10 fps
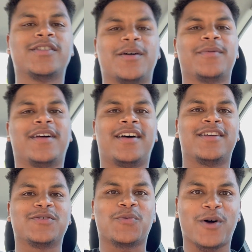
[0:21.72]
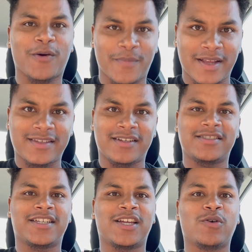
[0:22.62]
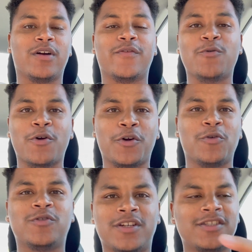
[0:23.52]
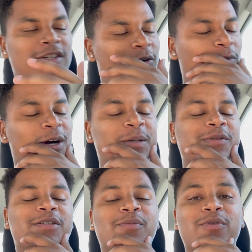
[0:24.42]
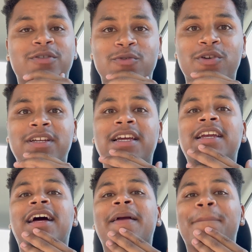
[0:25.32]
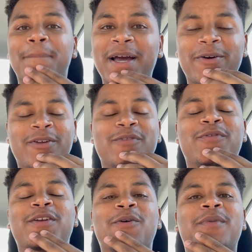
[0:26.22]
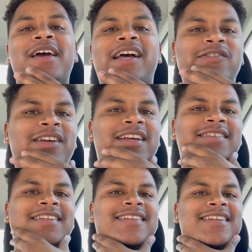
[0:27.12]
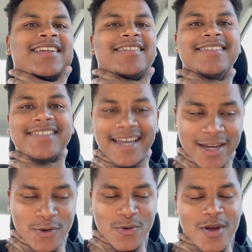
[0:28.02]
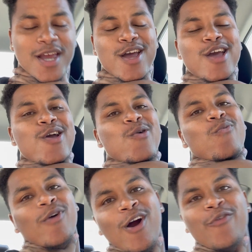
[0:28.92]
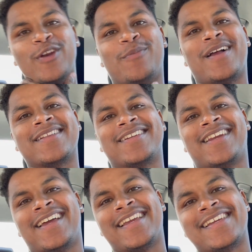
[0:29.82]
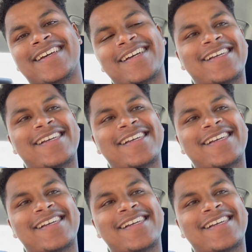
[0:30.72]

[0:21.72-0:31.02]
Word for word: up guys? Welcome back to the channel. If you are new to the channel, welcome. It's your boy Jordy and I am back with another video, man. As you guys see in today's title, we are going to be acting like